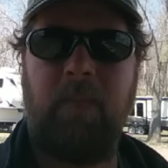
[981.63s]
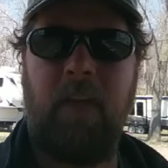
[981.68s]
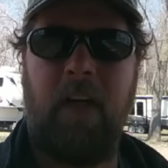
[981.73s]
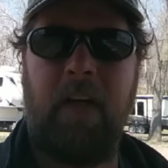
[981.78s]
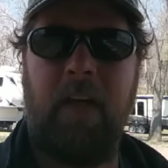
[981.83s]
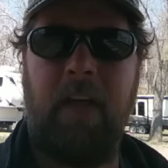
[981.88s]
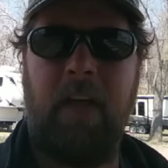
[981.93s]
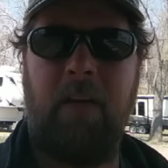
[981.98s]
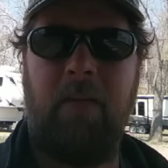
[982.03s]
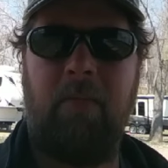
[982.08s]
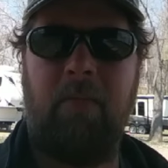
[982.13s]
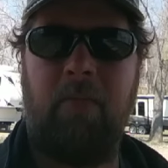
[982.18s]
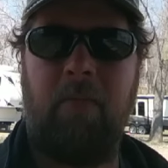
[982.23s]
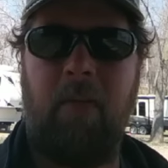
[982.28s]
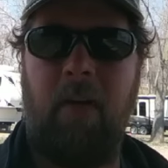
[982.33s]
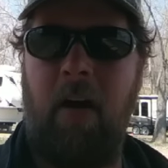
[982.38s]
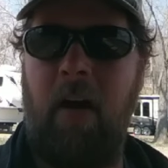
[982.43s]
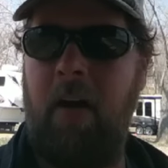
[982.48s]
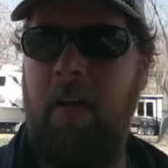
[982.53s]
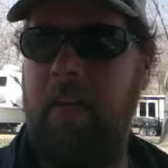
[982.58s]
Again,
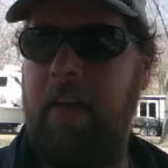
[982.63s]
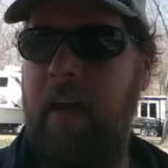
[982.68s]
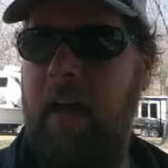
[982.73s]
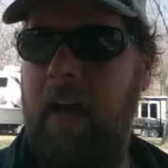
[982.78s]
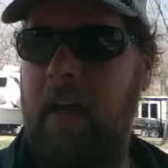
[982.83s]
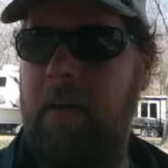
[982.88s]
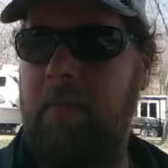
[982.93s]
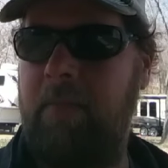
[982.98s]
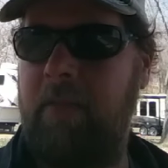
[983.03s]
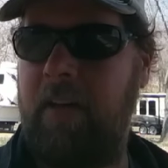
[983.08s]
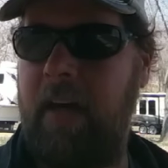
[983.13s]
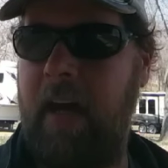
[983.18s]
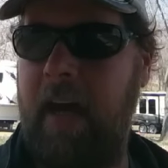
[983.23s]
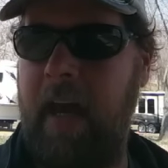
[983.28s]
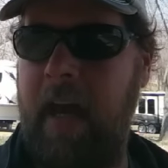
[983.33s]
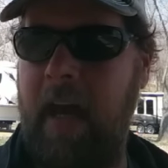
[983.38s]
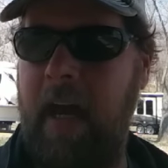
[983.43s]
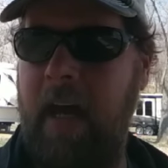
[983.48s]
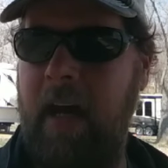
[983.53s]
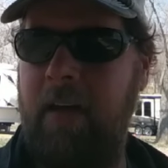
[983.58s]
all the items I
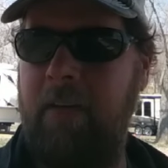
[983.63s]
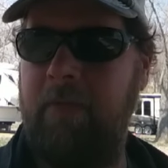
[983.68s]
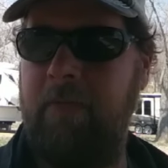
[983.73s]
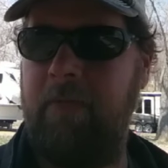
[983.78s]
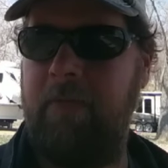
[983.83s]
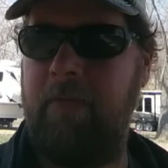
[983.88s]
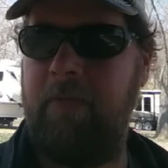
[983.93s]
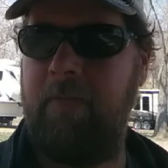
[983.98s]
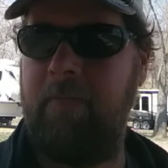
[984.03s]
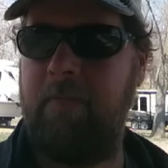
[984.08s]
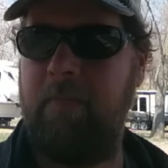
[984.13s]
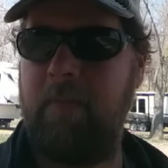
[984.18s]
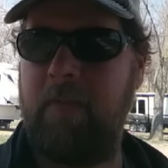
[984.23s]
have